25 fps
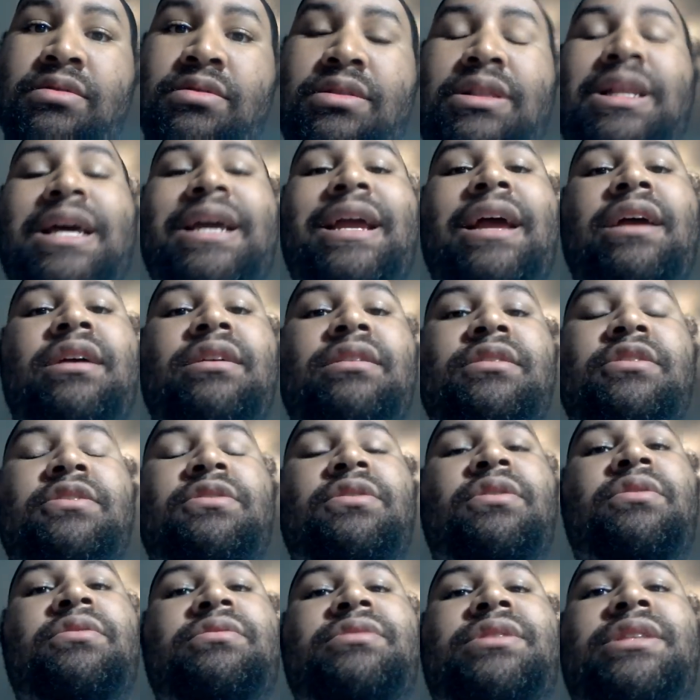like, you
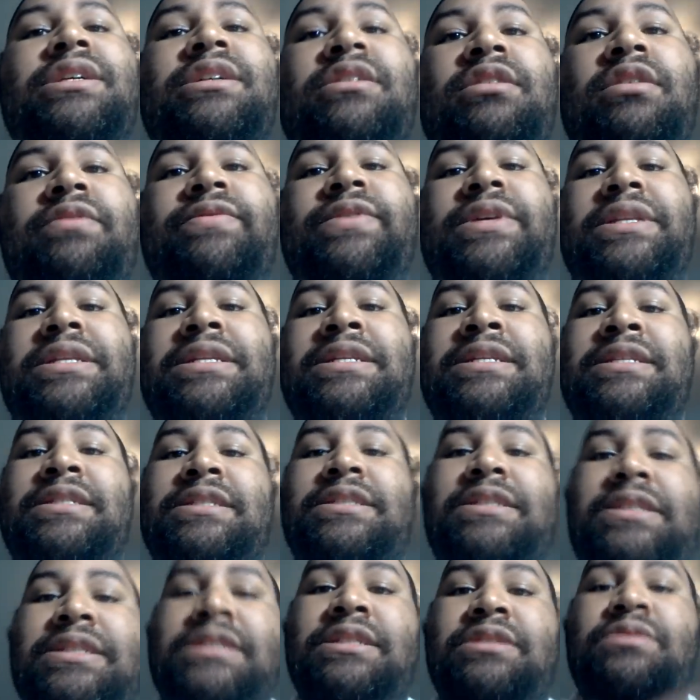know, think of it in
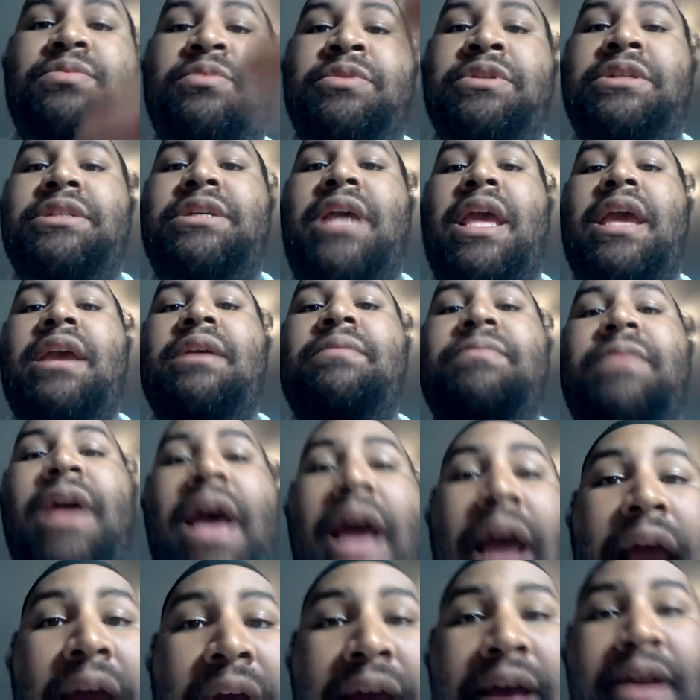the sense when it came to
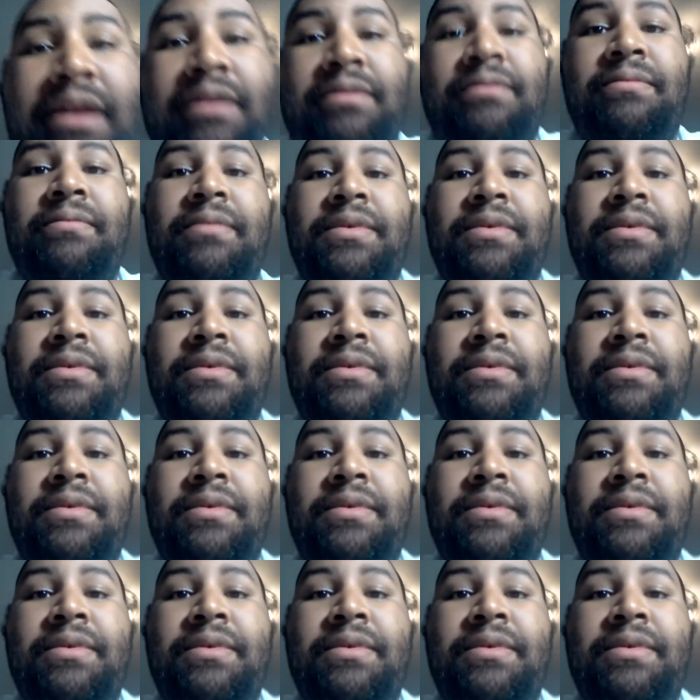Adam.